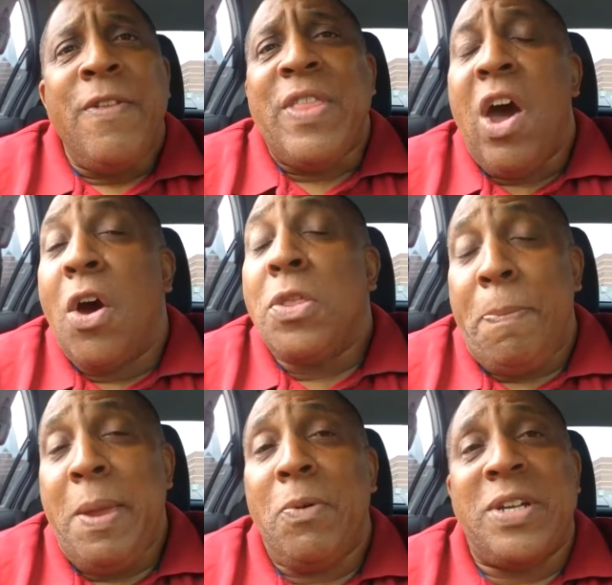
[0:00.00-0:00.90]
that other
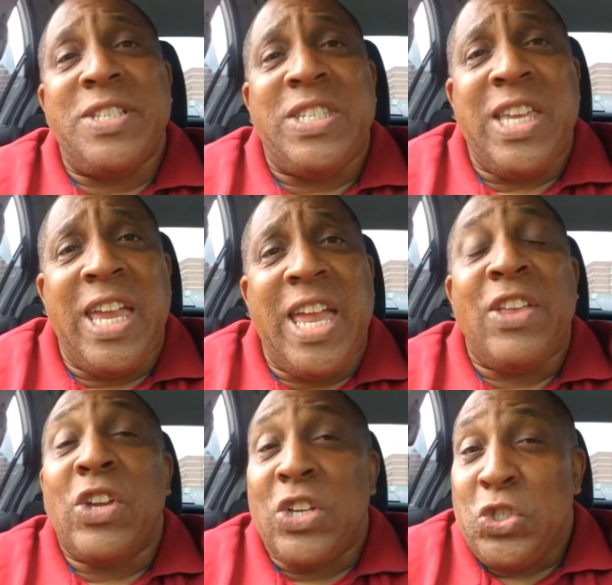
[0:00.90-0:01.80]
people can see
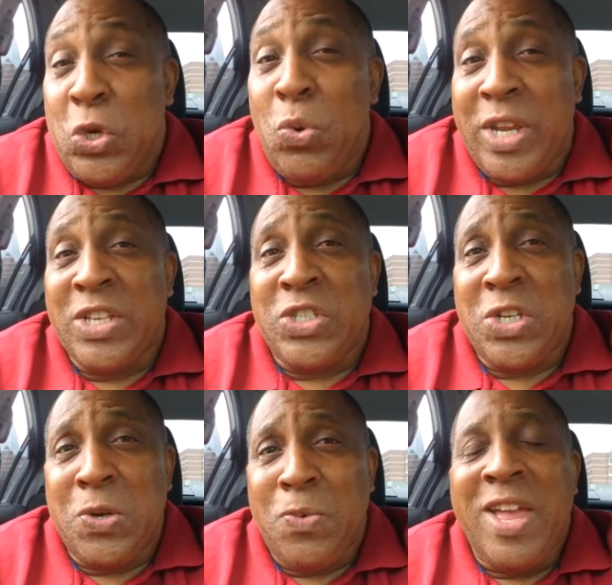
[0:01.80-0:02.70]
and can tune
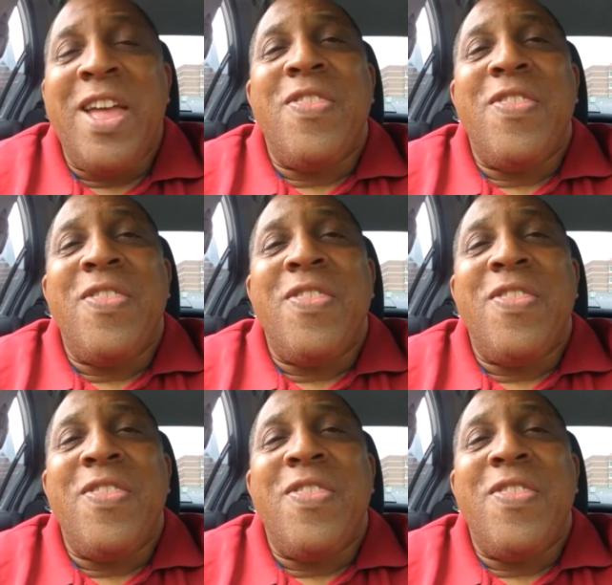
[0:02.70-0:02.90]
into,